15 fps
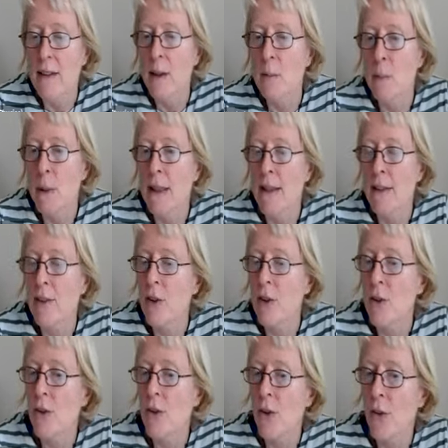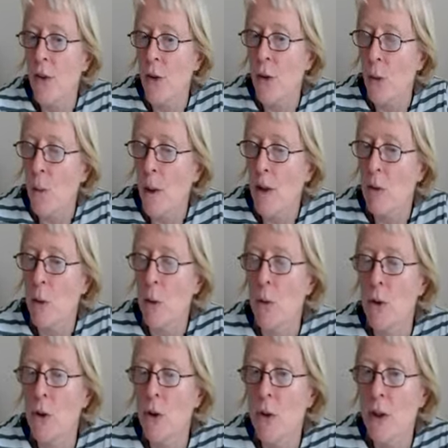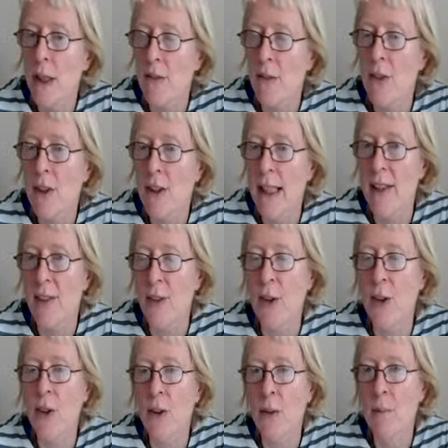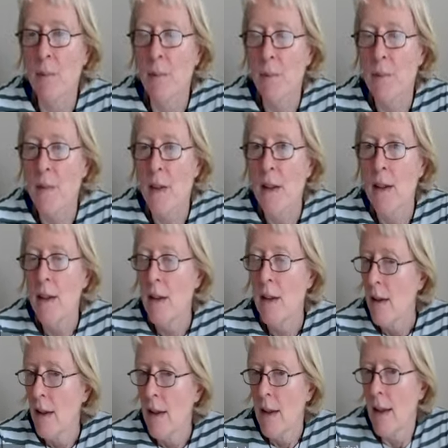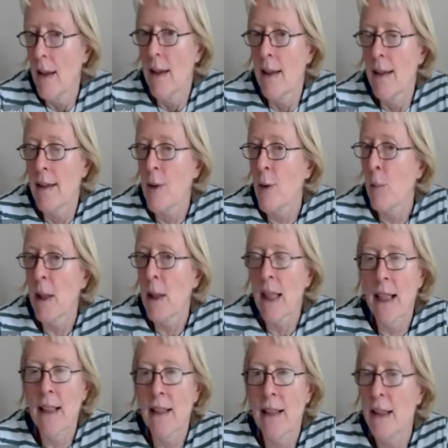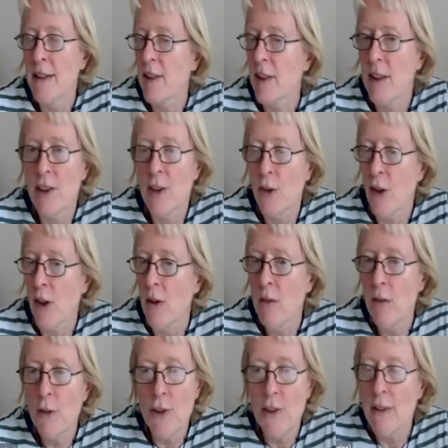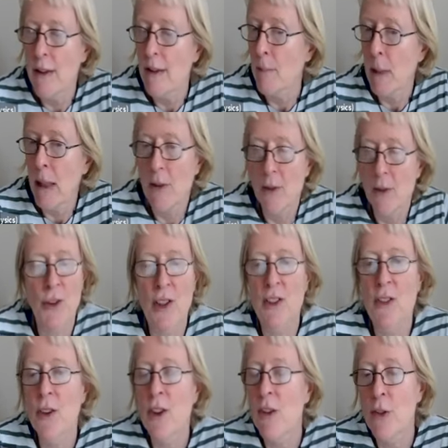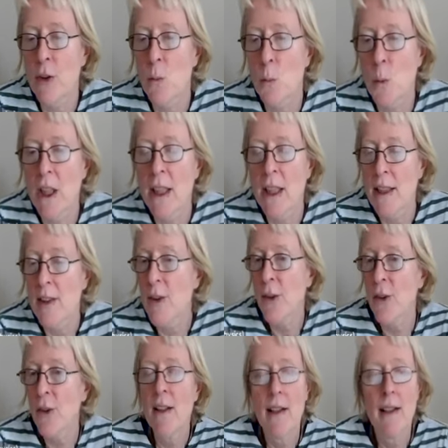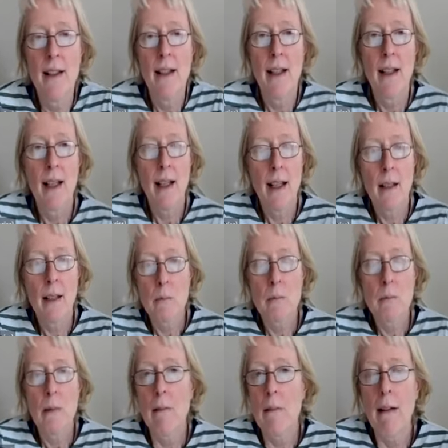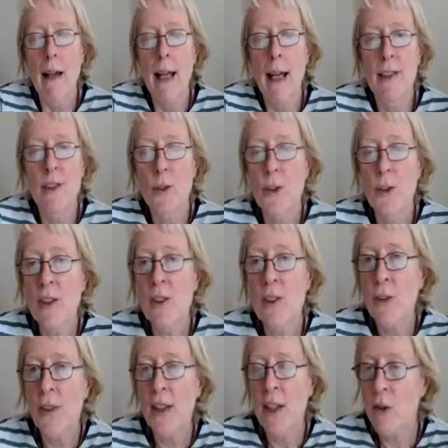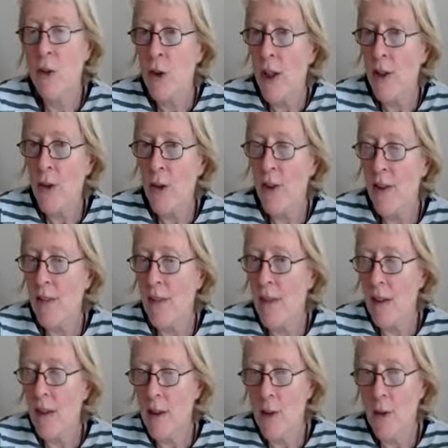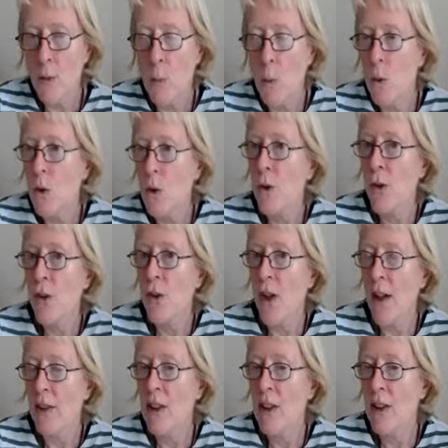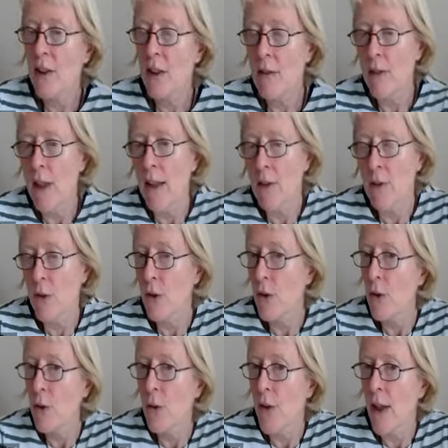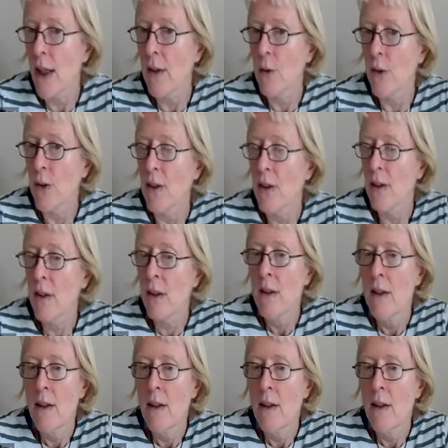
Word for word: compared to the square root you get for classical. It has been analytically solved in about six different ways. Um, and since the interest in these walks started around 2000,